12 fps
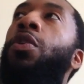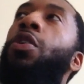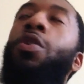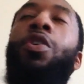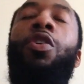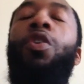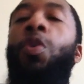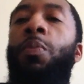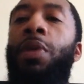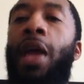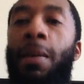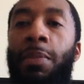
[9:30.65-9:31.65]
No.
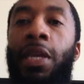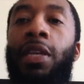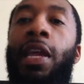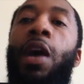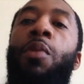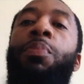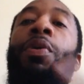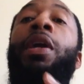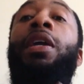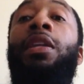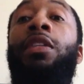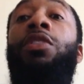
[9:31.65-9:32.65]
But I mean now
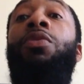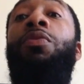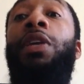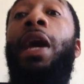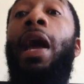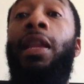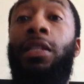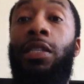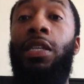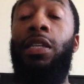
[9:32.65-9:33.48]
bring it into reality.